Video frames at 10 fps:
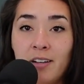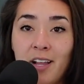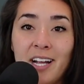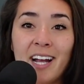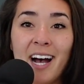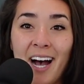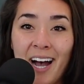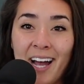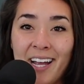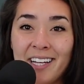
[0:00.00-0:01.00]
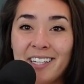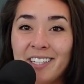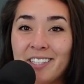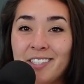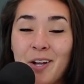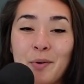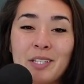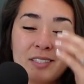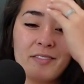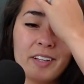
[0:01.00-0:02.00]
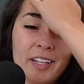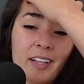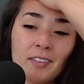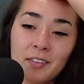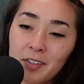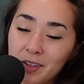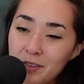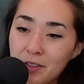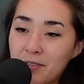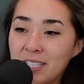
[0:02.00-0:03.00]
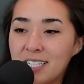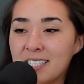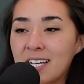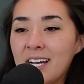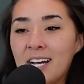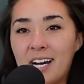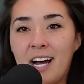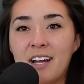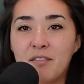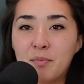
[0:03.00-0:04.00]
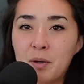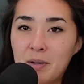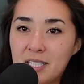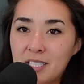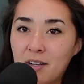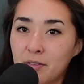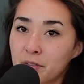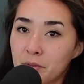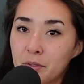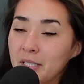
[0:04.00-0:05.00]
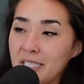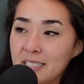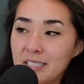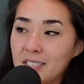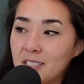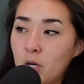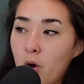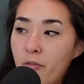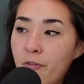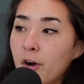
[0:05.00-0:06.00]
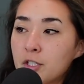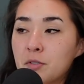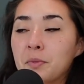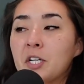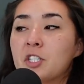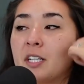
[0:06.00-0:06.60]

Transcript: Like, I know this feeling through and through because I have put myself through this far too much.